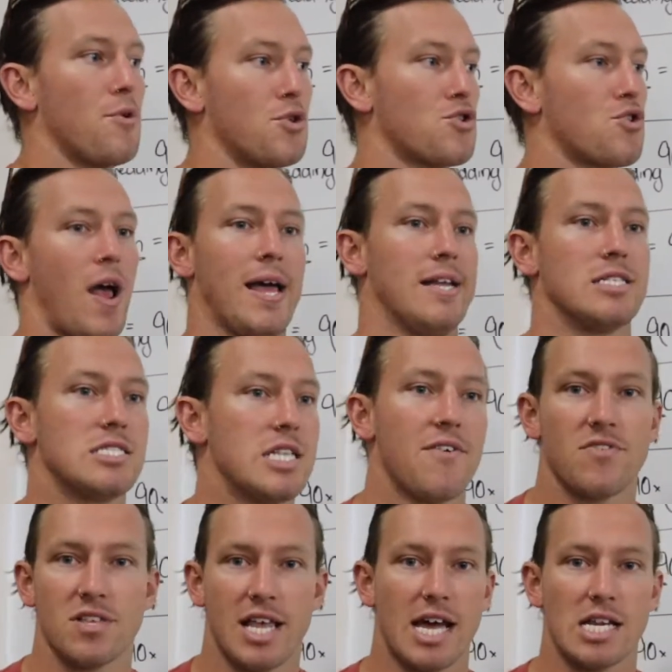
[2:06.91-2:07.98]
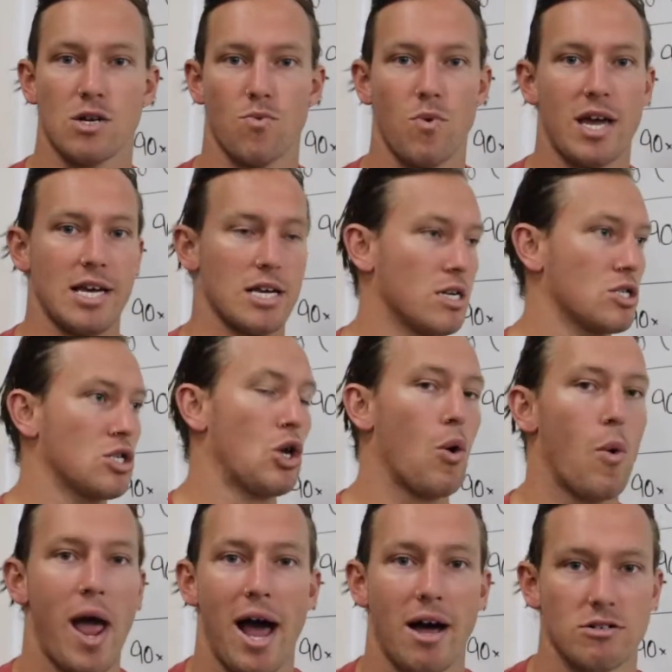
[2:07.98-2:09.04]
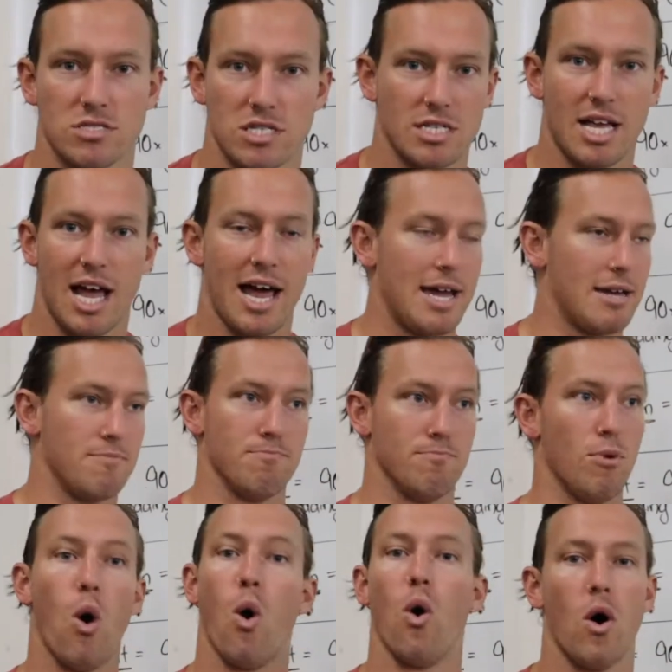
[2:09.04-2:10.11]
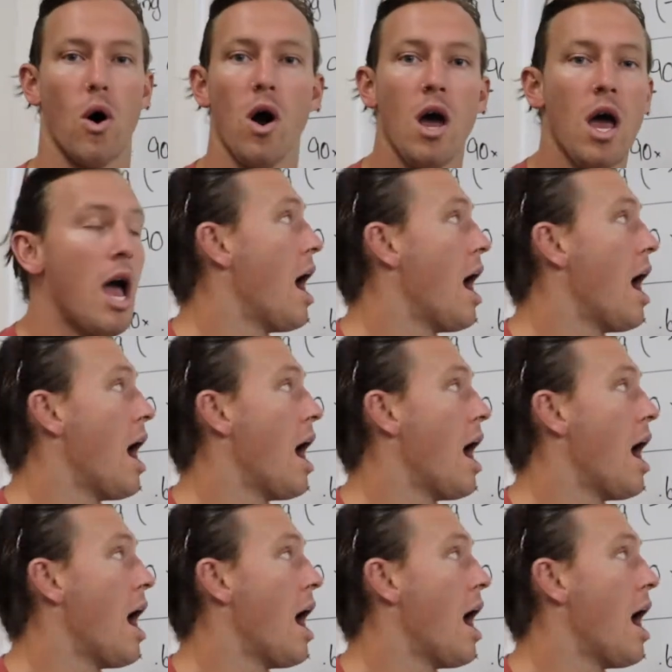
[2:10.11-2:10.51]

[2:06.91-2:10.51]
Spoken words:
trains 7 days a week, 2 hours a day more.